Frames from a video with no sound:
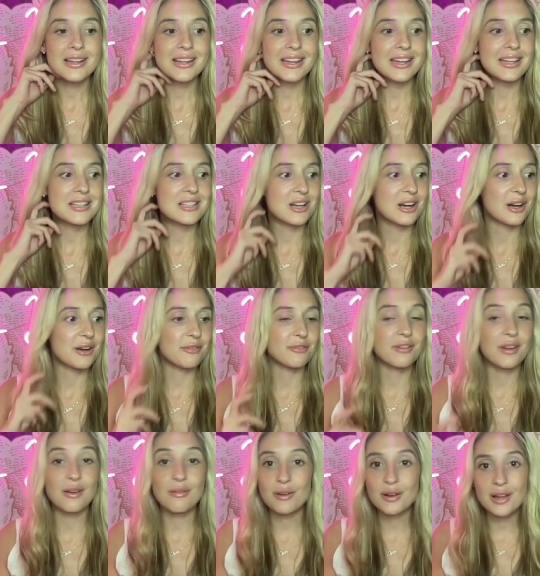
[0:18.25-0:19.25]
it's our
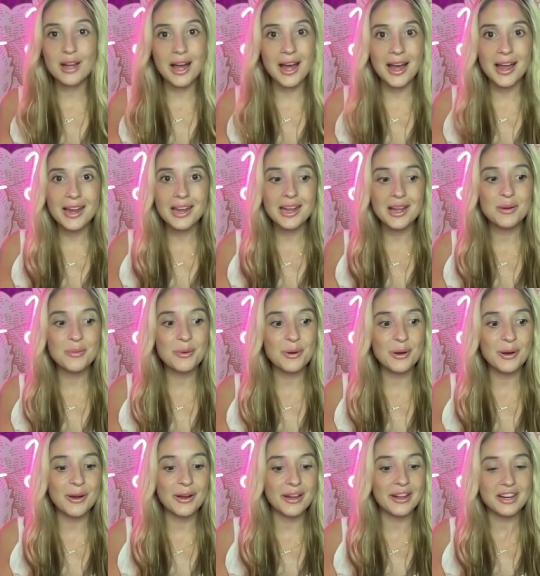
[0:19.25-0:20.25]
favorite guy and we're
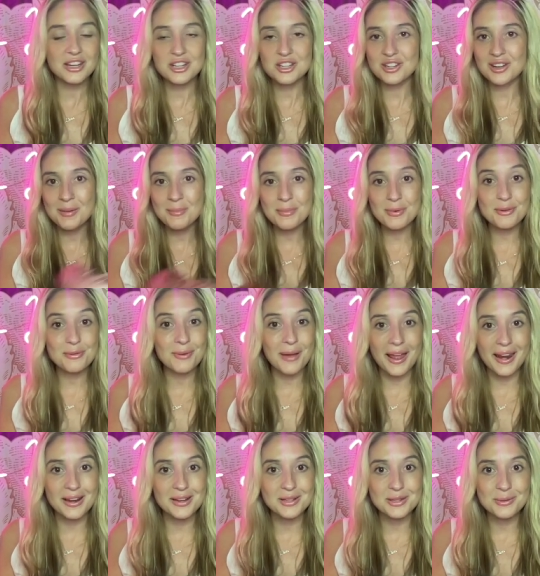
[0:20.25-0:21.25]
all gonna jump
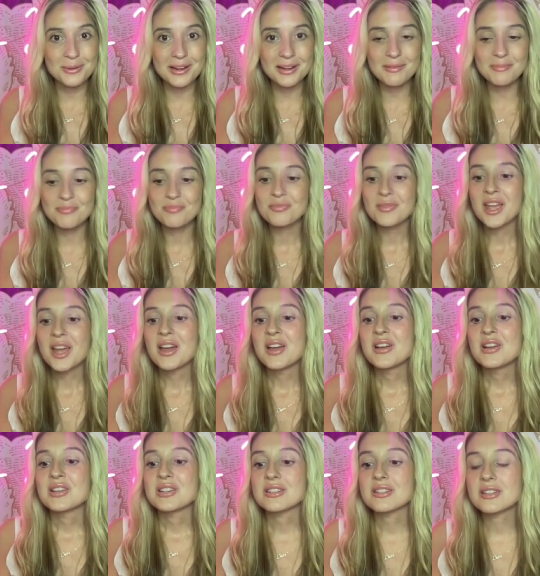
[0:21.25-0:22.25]
right into it.
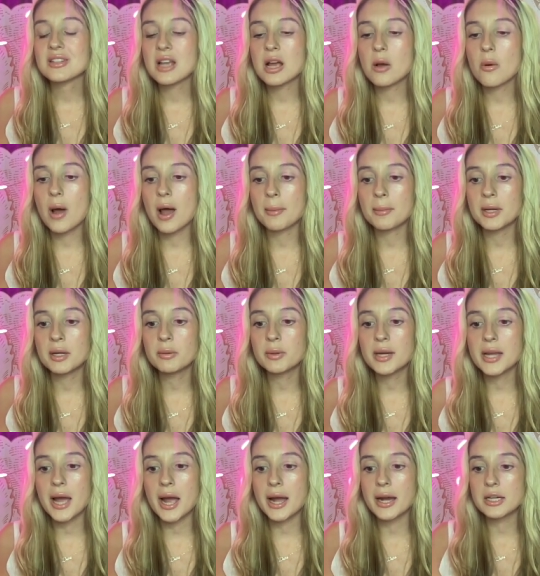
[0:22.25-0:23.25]
So I'm gonna
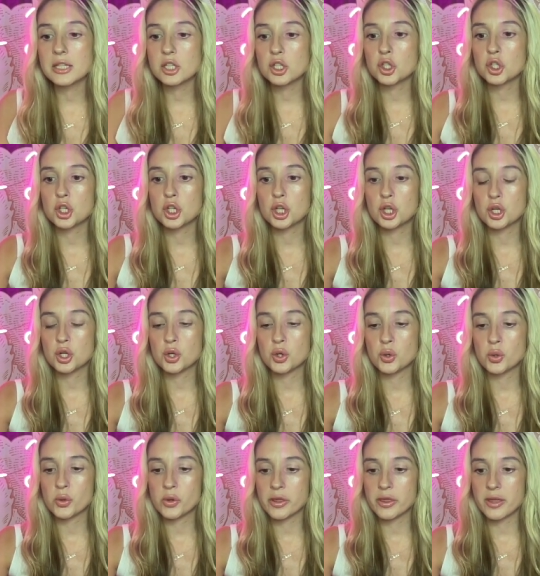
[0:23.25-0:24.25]
react
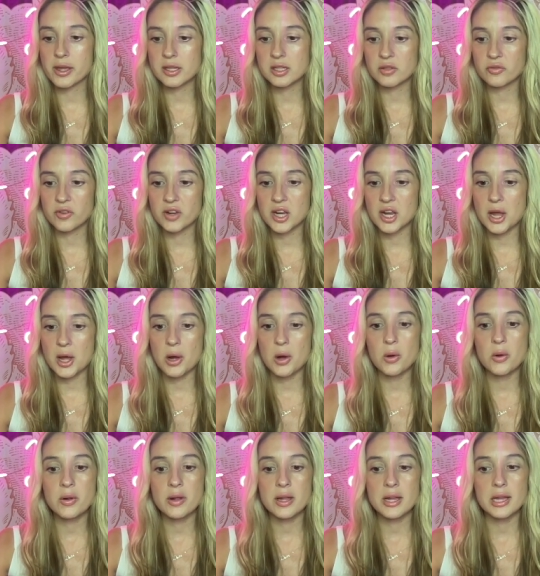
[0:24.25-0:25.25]
to this
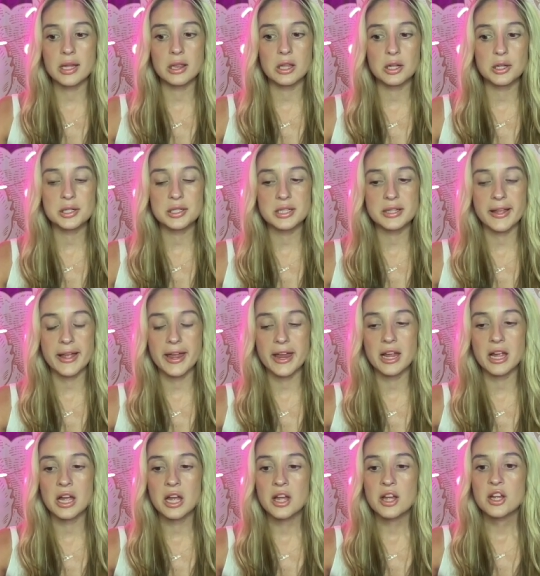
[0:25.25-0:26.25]
video. It looks
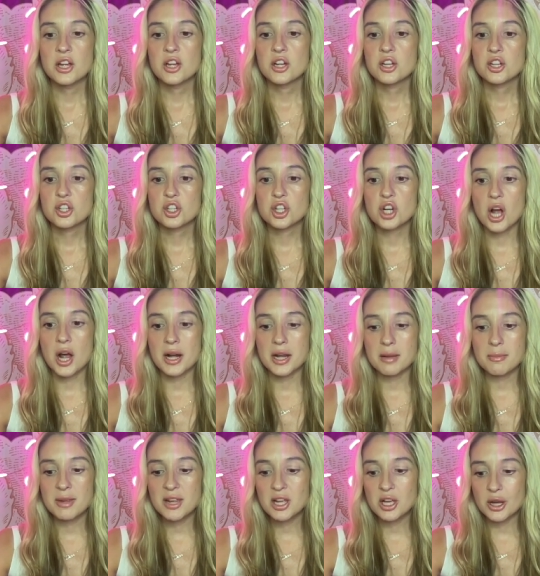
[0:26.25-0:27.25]
like
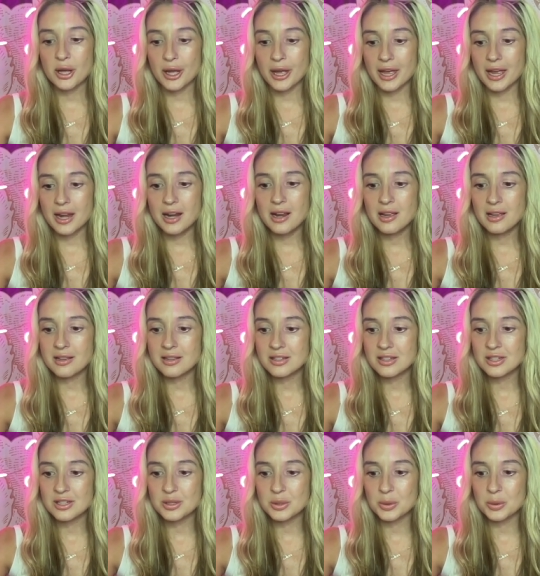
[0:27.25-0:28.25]
Johnny B Goode.
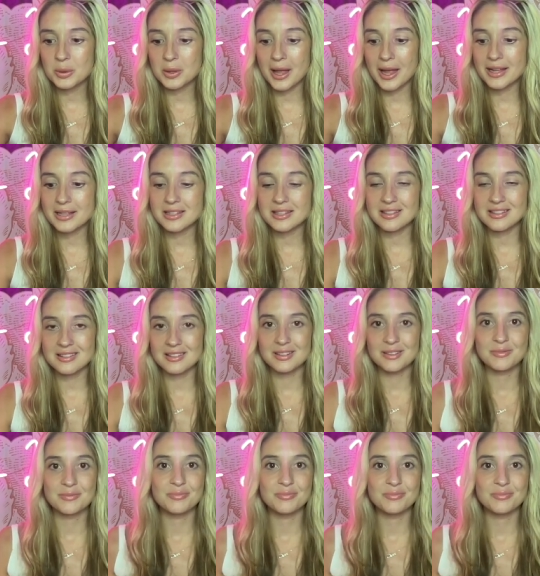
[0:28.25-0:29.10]
So let's